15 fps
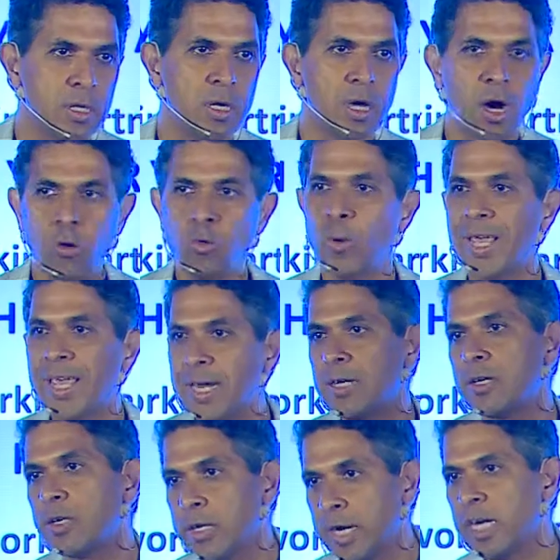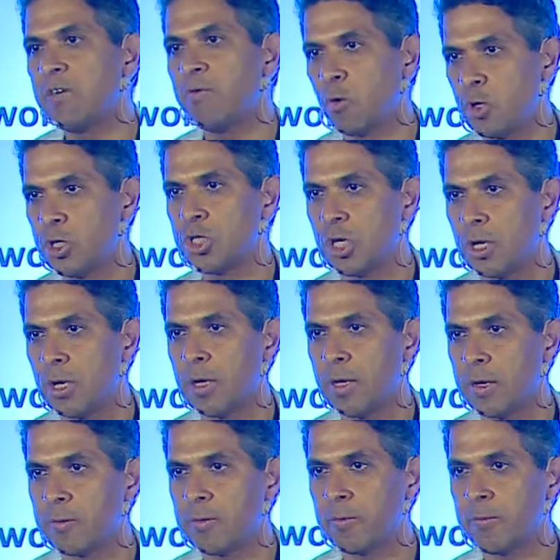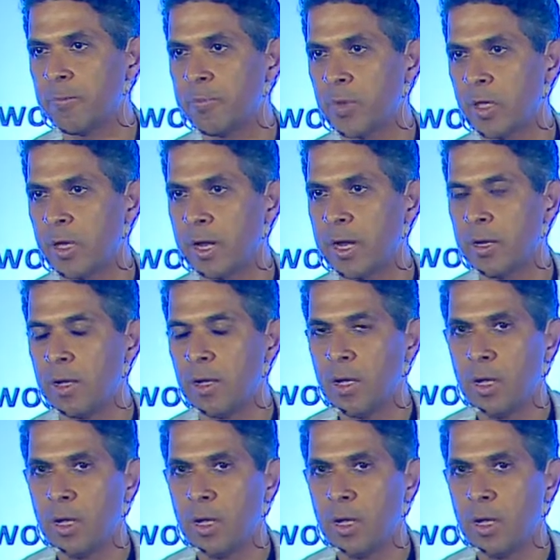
How do I get ready for digital? Correct?